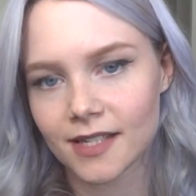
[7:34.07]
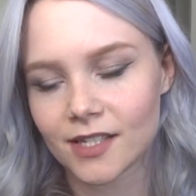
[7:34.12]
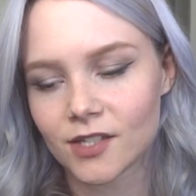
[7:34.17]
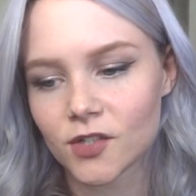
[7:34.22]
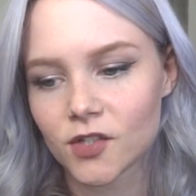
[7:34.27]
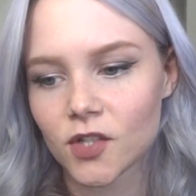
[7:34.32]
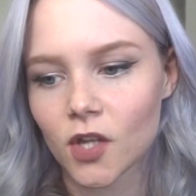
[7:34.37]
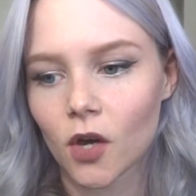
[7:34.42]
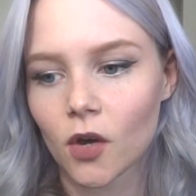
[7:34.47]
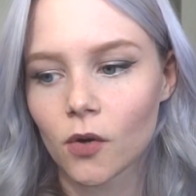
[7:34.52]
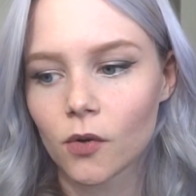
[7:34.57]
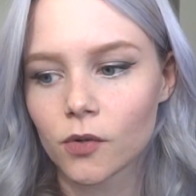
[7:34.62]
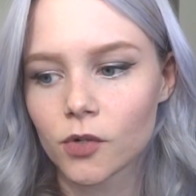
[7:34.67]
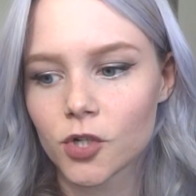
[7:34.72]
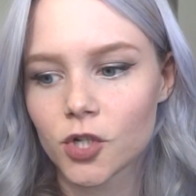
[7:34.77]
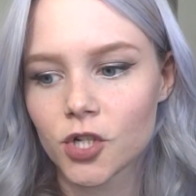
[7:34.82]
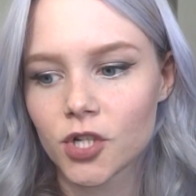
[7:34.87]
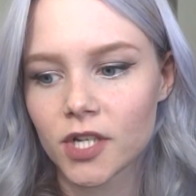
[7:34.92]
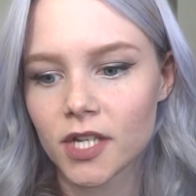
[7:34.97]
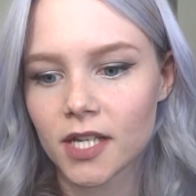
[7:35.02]
And so
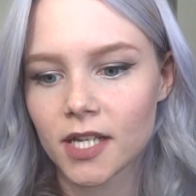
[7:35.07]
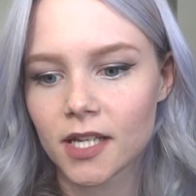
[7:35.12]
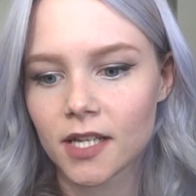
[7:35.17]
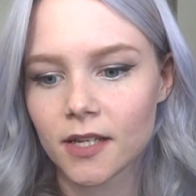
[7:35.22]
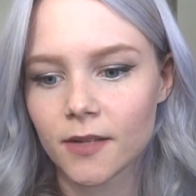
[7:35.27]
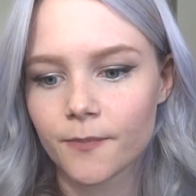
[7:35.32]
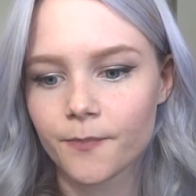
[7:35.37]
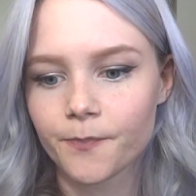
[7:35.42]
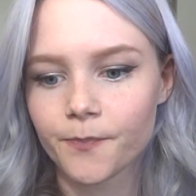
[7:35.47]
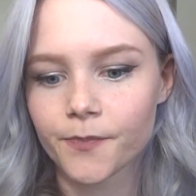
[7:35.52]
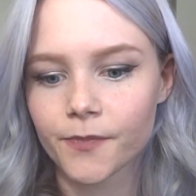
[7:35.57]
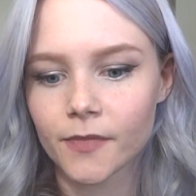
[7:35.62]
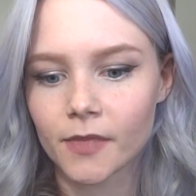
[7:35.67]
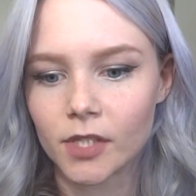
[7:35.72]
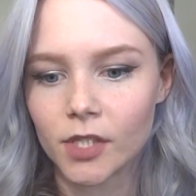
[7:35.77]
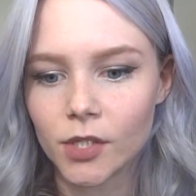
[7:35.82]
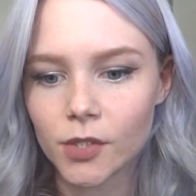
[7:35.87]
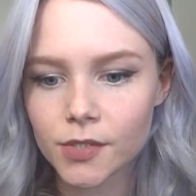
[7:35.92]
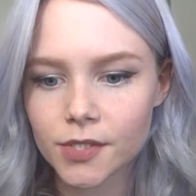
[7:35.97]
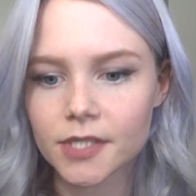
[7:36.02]
she
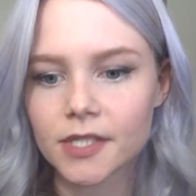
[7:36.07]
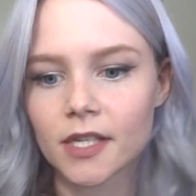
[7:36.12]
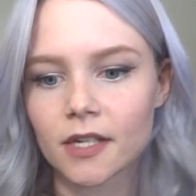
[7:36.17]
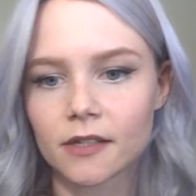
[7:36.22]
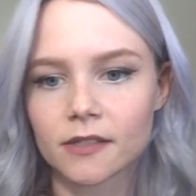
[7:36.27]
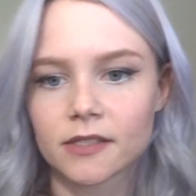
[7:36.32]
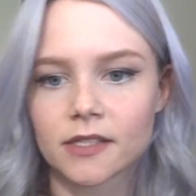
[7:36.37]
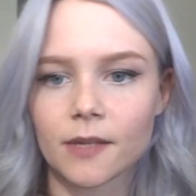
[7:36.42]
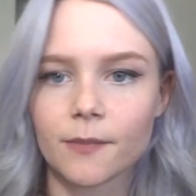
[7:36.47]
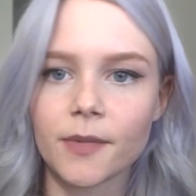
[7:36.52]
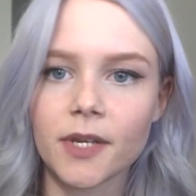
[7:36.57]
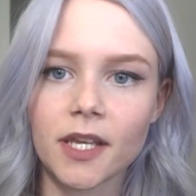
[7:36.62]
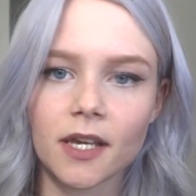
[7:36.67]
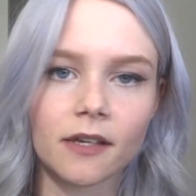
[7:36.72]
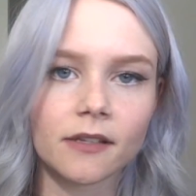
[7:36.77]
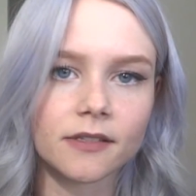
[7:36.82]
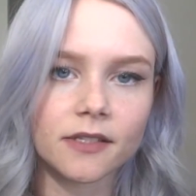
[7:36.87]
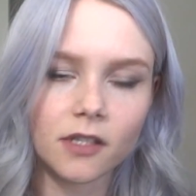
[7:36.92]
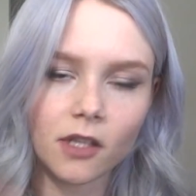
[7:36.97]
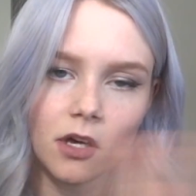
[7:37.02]
uses it on somebody else.